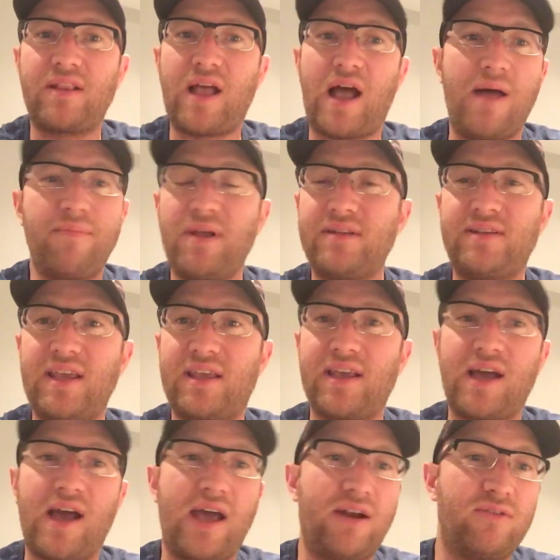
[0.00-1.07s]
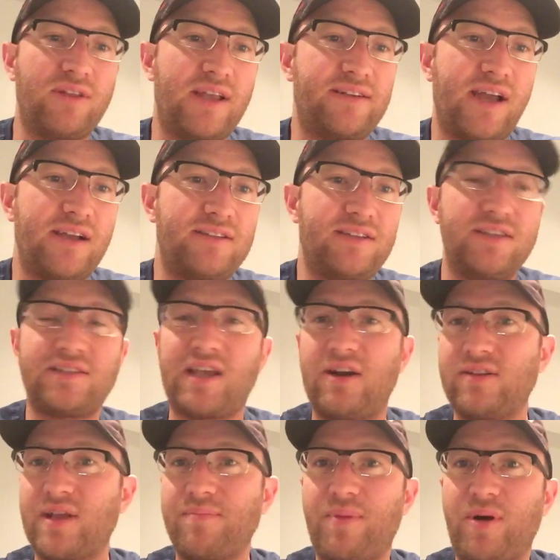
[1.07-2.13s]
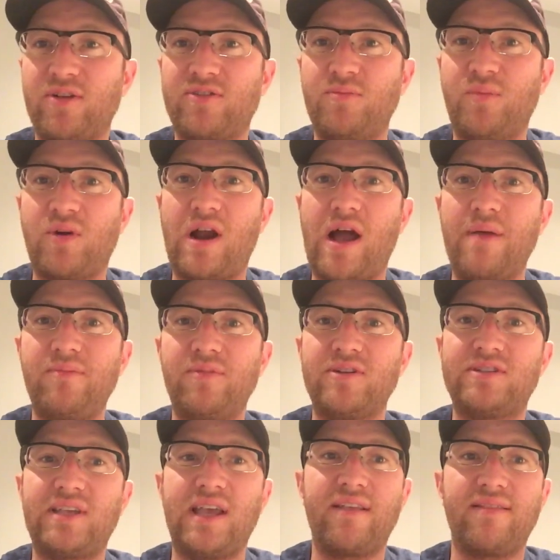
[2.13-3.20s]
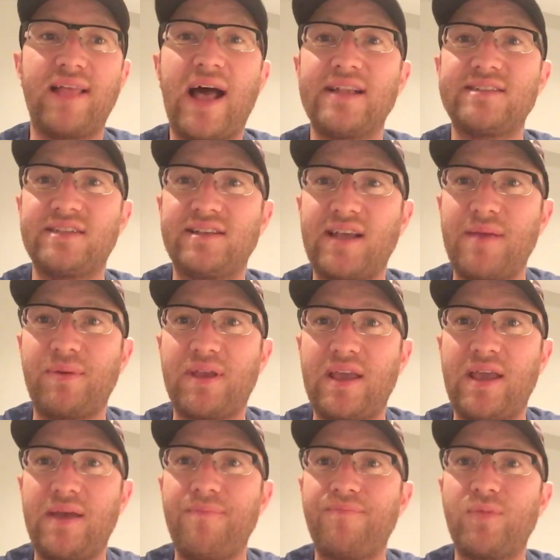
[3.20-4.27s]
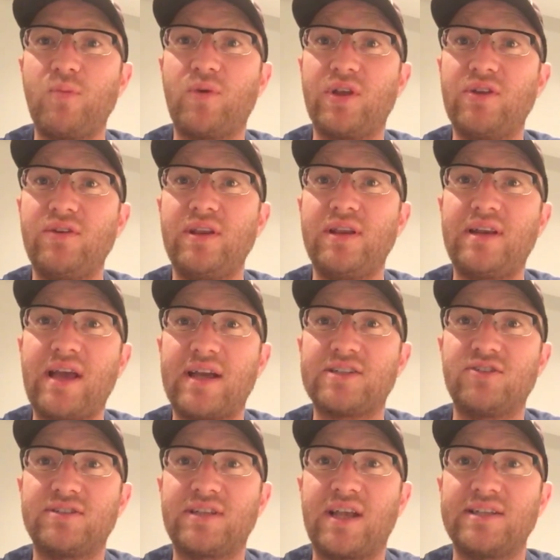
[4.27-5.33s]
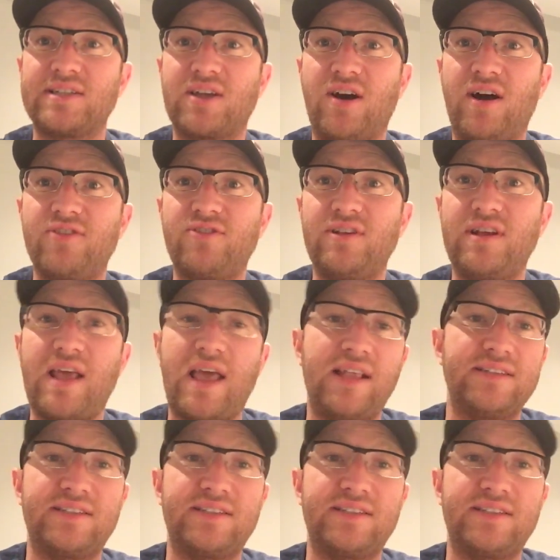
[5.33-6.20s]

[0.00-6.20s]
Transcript: I'm not taking it. I don't like Texas. I don't like Baltimore. I'm just saying that's the type of game where you need to exercise caution and